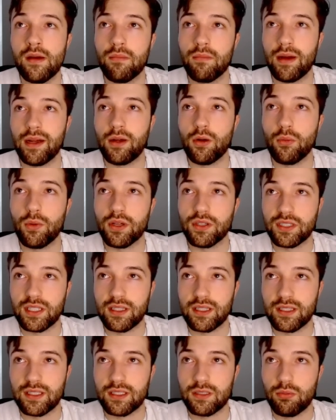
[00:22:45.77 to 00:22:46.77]
Michael
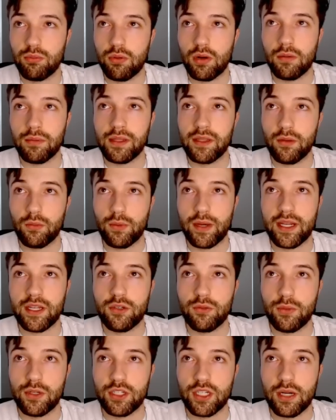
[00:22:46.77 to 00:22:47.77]
Wilson, this is probably the
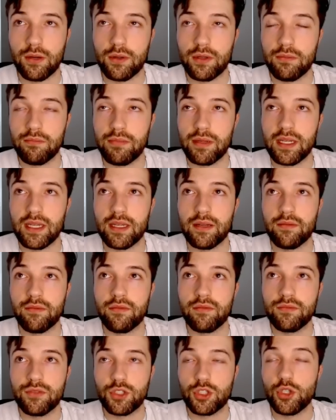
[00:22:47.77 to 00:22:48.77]
range in which I would be
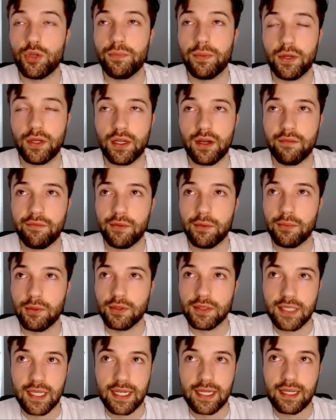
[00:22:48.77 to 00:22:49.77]
super
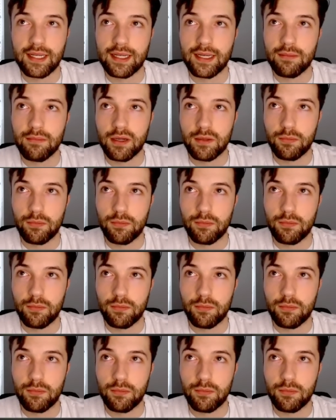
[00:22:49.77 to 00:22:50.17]
comfortable taking him.